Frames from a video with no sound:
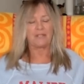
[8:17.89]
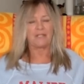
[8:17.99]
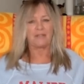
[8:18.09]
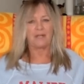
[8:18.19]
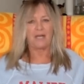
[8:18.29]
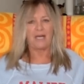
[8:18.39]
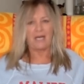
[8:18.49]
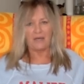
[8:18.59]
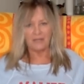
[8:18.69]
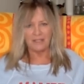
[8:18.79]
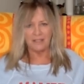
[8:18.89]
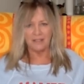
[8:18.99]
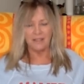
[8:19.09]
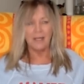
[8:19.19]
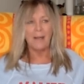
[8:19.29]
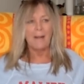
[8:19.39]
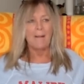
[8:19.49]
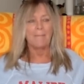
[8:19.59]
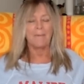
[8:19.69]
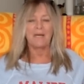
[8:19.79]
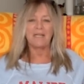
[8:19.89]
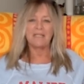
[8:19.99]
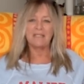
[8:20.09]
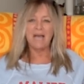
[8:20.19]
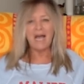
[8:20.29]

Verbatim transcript: I don't know how he did it, but his